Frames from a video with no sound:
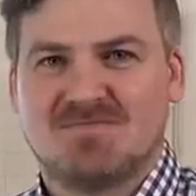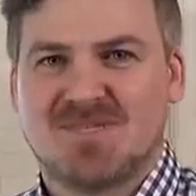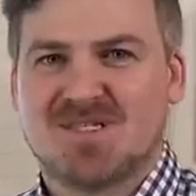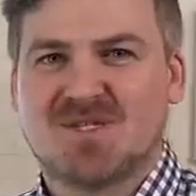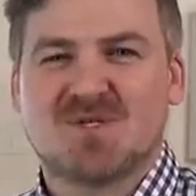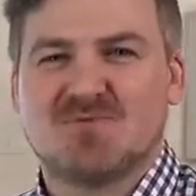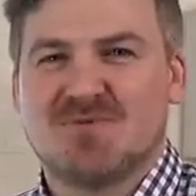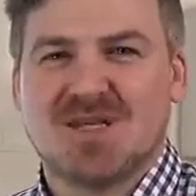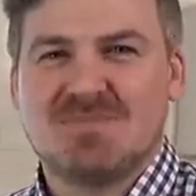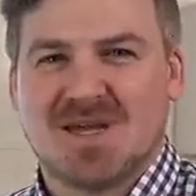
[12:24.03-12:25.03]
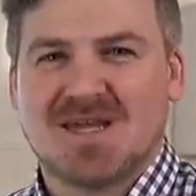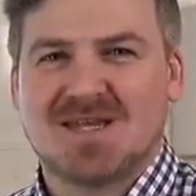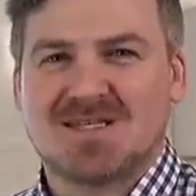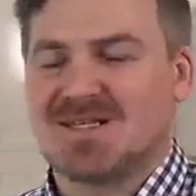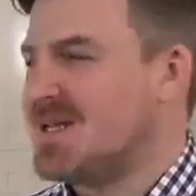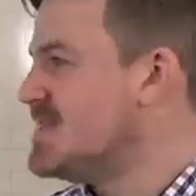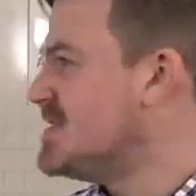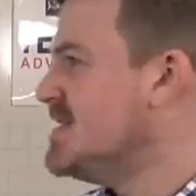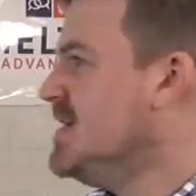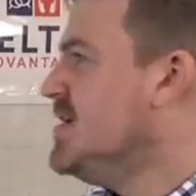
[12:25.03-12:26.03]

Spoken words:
This doesn't really make any sense.